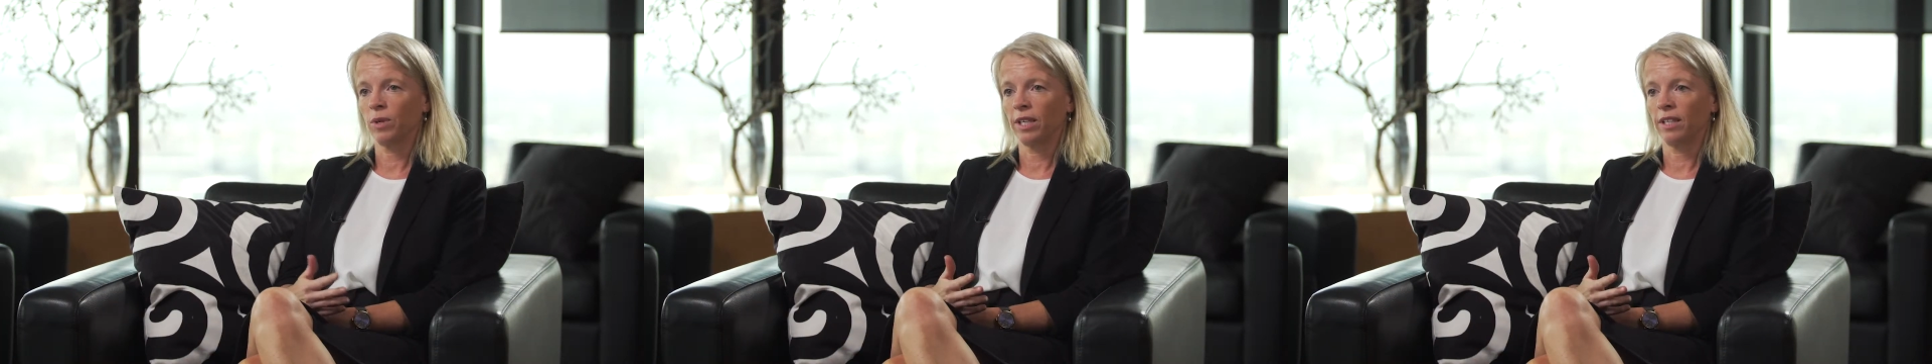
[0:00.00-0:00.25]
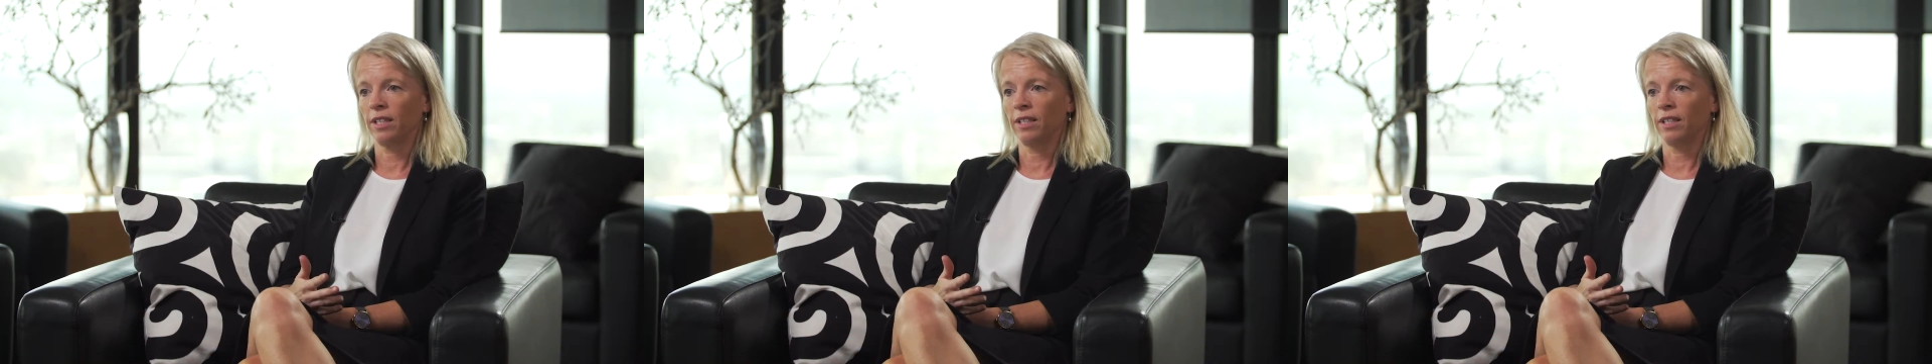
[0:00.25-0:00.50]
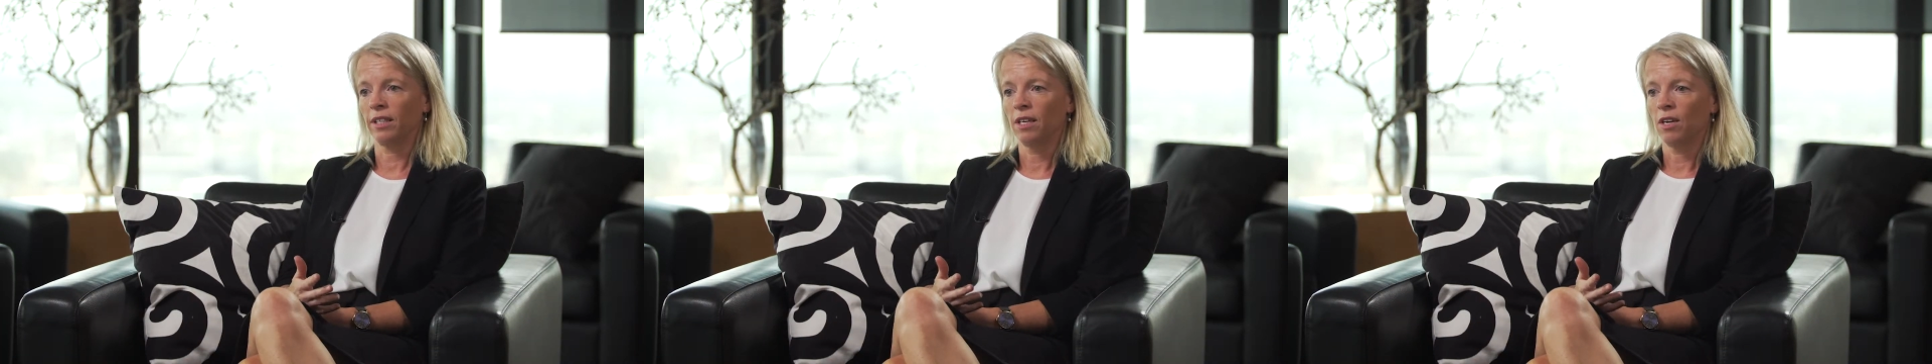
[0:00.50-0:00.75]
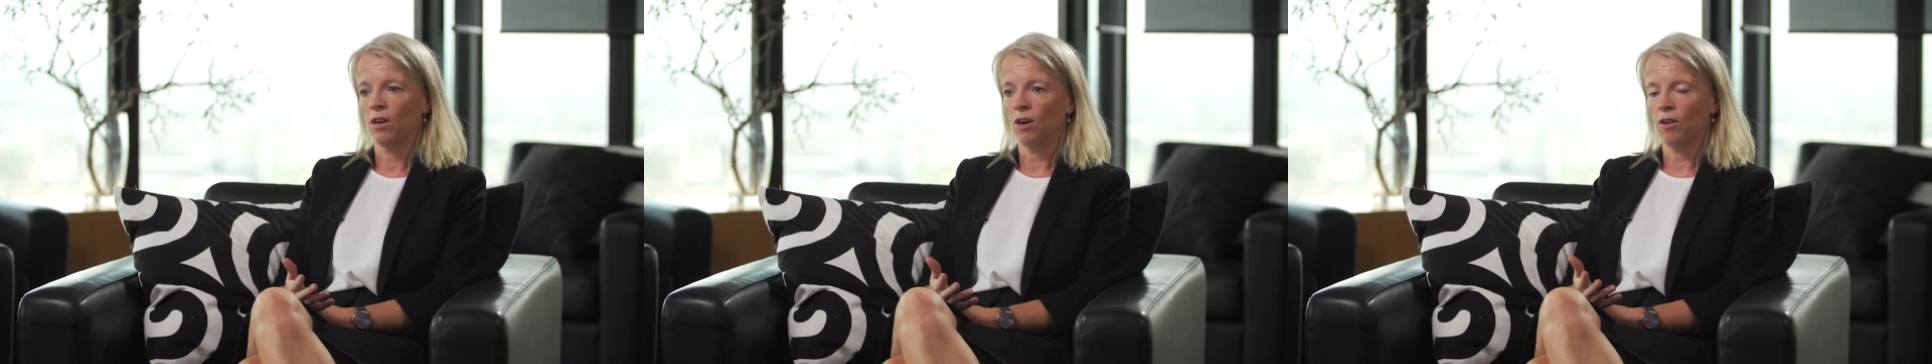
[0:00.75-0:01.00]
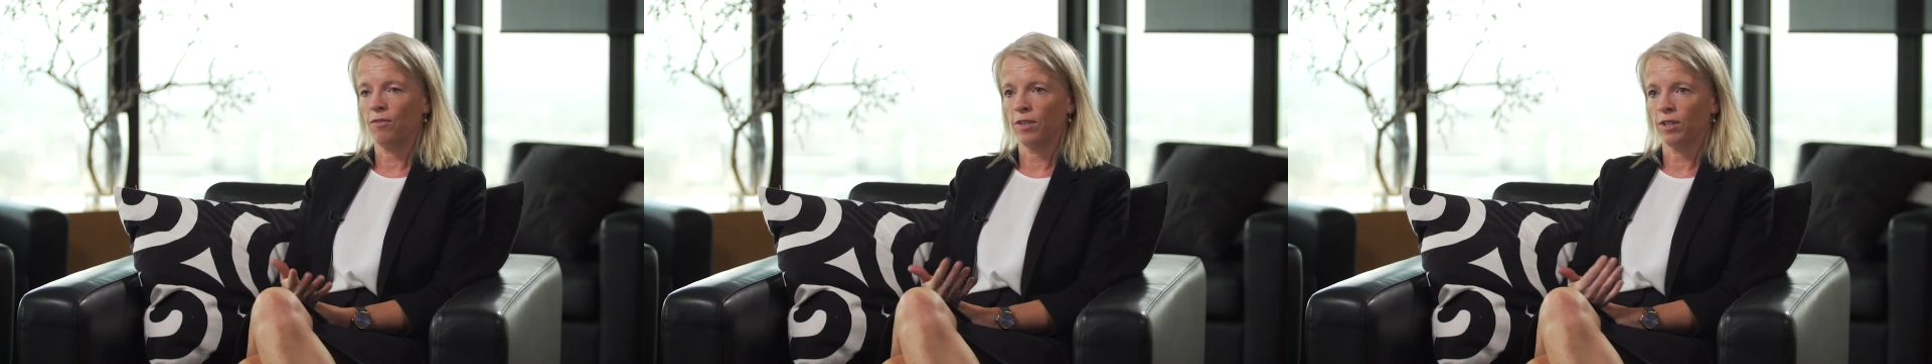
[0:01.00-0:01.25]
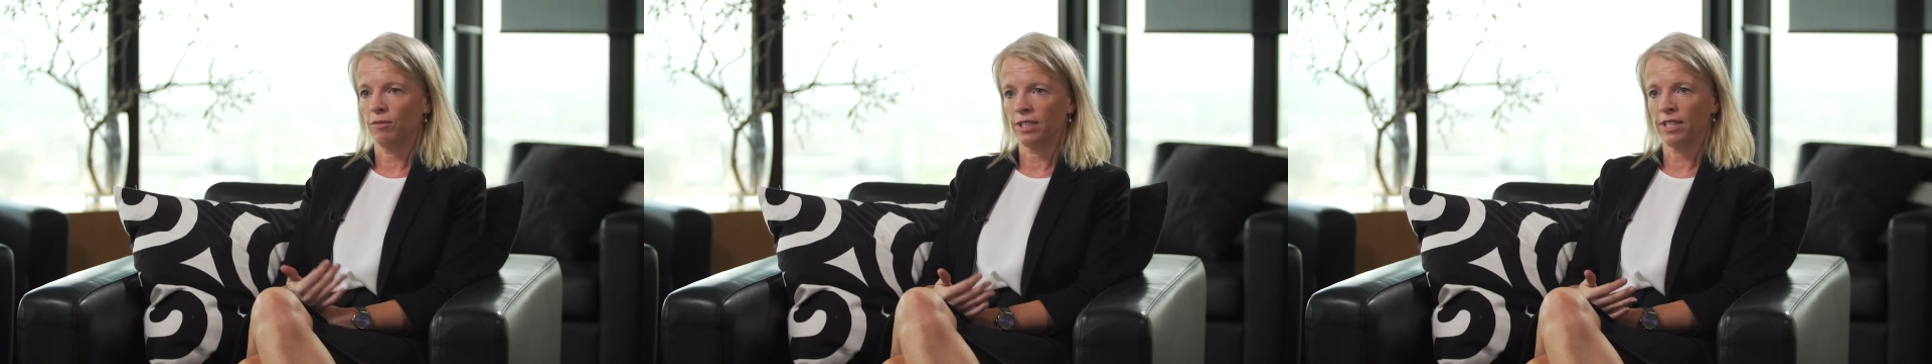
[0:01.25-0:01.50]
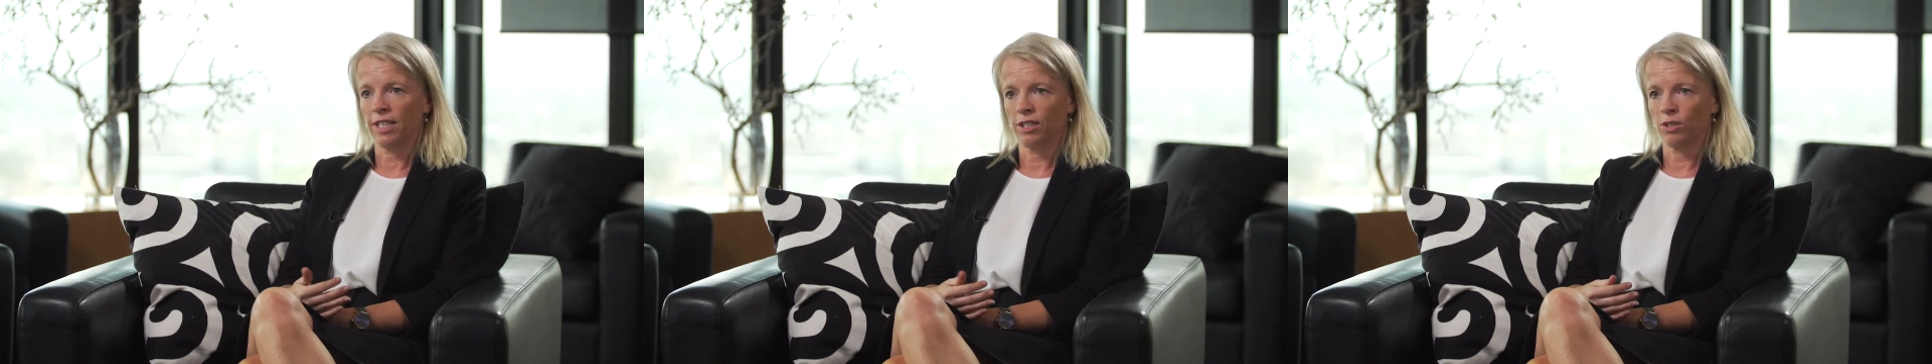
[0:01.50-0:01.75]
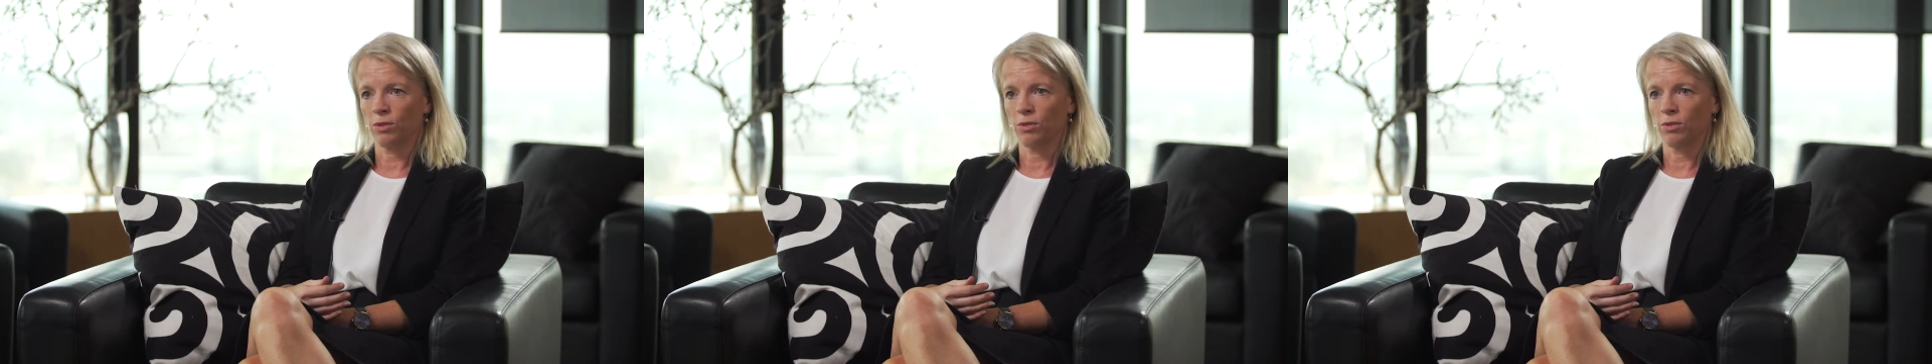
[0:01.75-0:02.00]
We offer
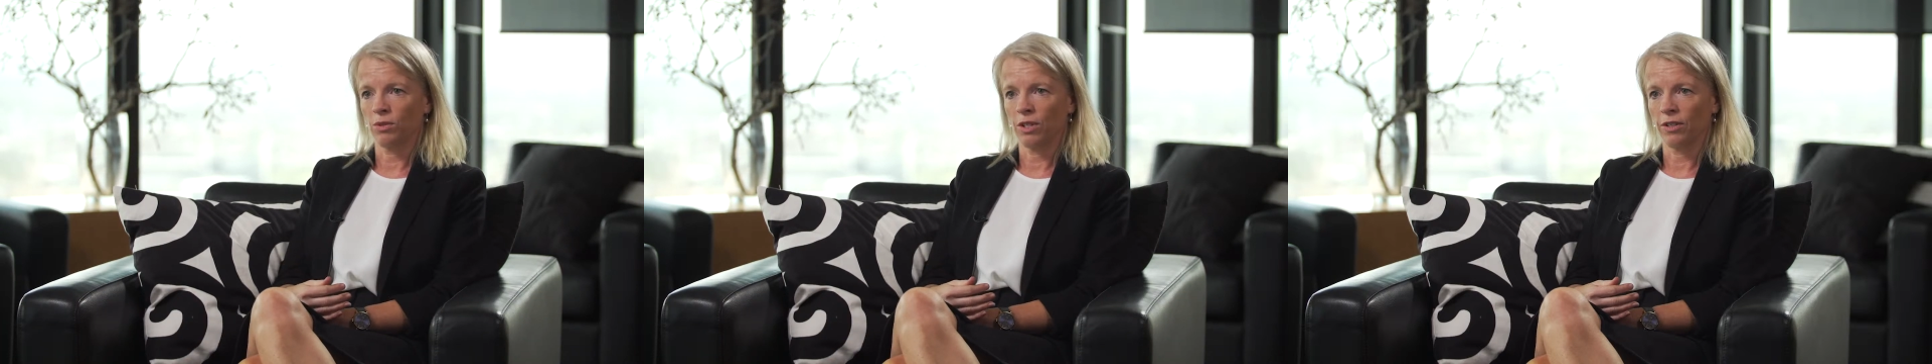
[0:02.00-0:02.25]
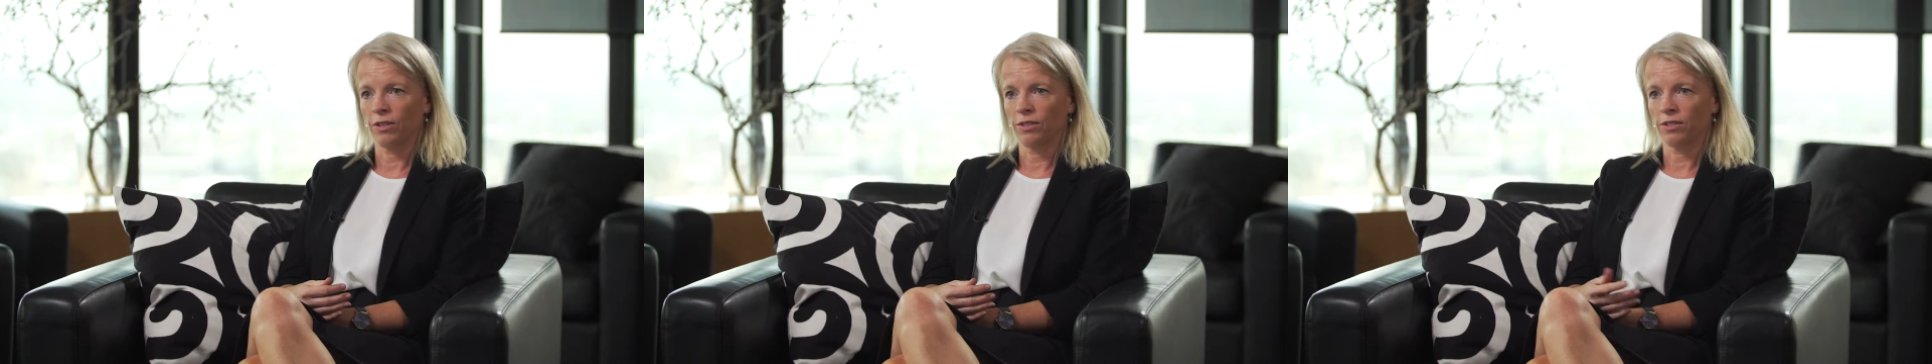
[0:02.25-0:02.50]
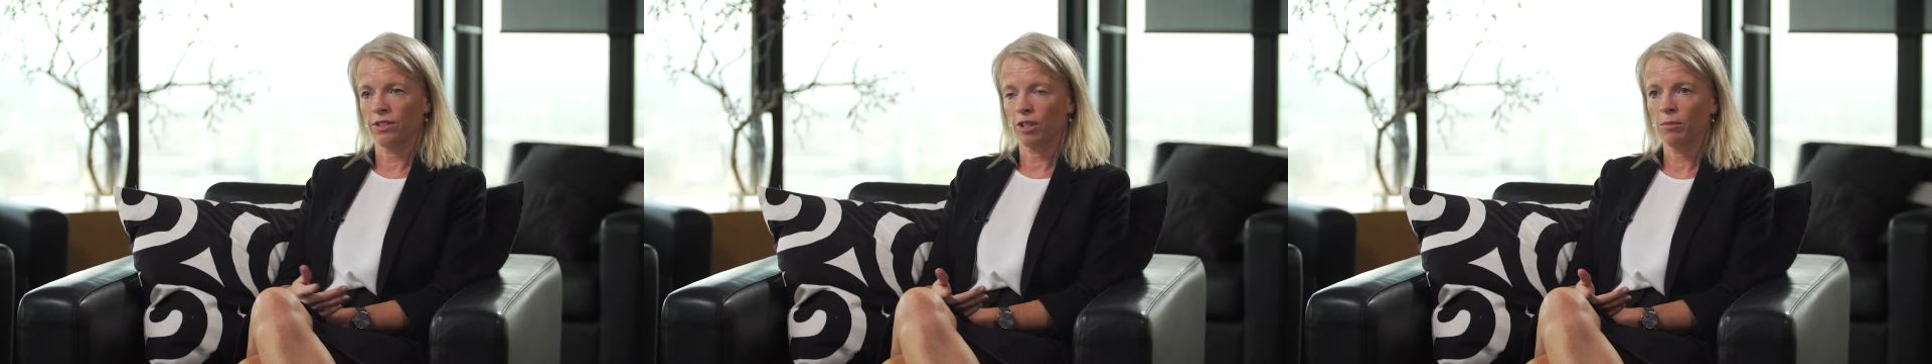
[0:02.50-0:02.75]
residential loans,